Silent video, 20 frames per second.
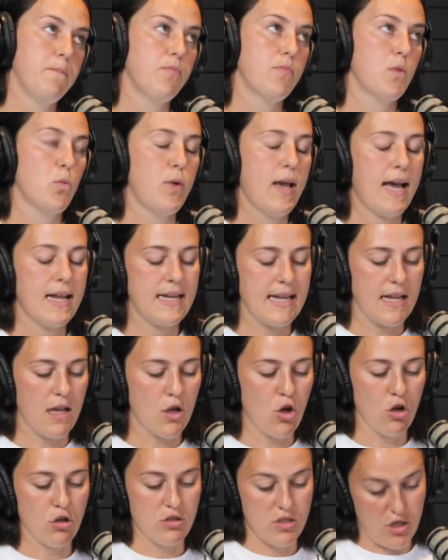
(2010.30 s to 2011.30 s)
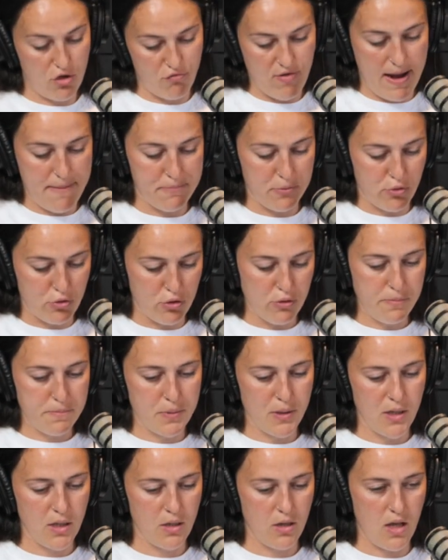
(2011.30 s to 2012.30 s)
We had like a contract rep group.
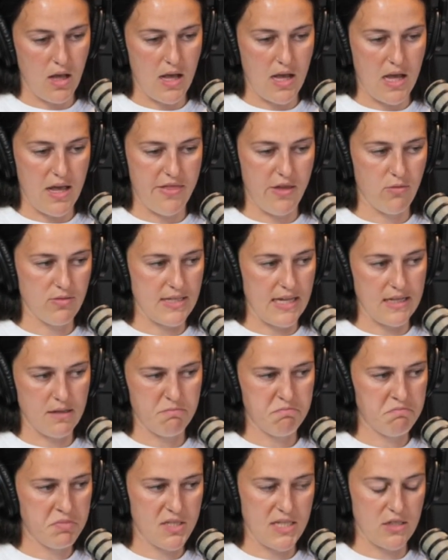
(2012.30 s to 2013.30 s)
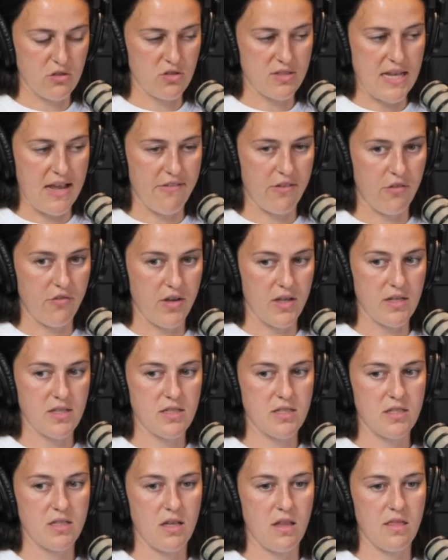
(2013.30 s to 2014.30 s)
There was like 6 or 7 of
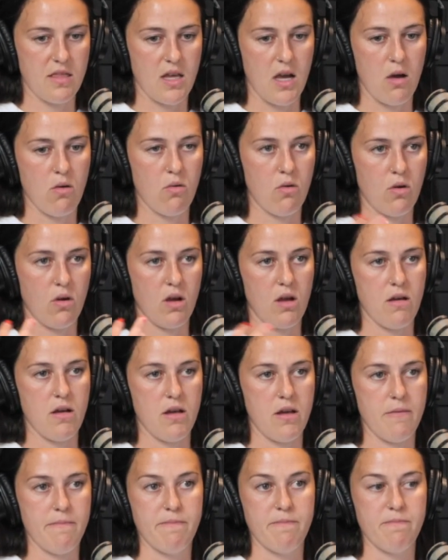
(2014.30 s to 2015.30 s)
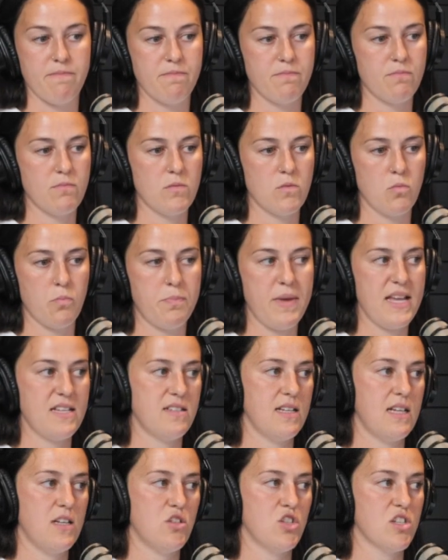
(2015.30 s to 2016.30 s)
us that
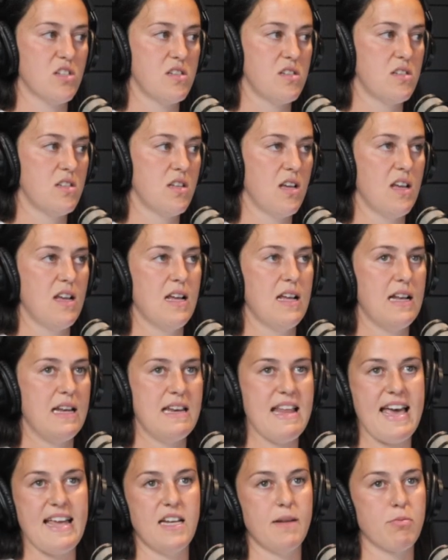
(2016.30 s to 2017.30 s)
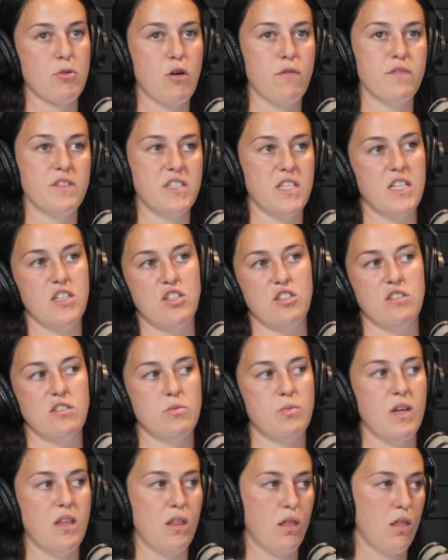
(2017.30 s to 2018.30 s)
basically just led up conversations
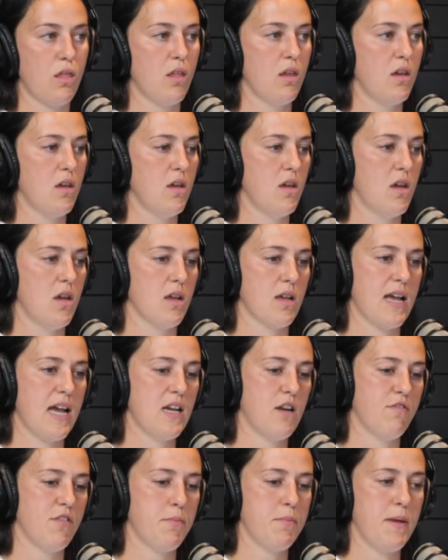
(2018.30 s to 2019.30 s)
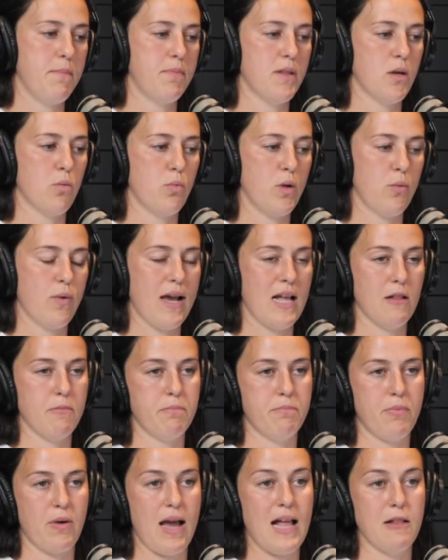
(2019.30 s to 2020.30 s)
with kind of the people that were
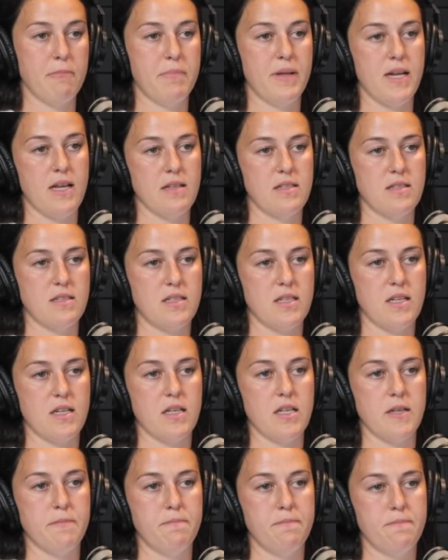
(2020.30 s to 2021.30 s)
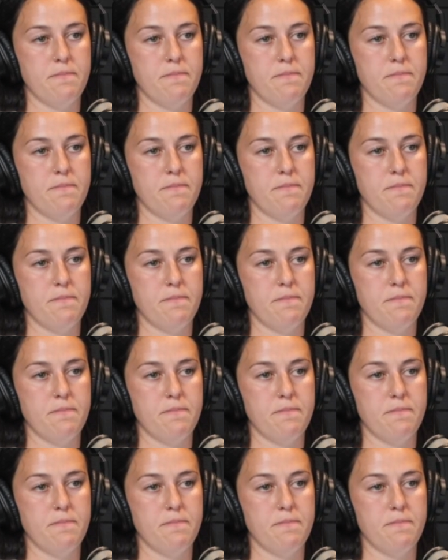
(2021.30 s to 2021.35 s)
helping us to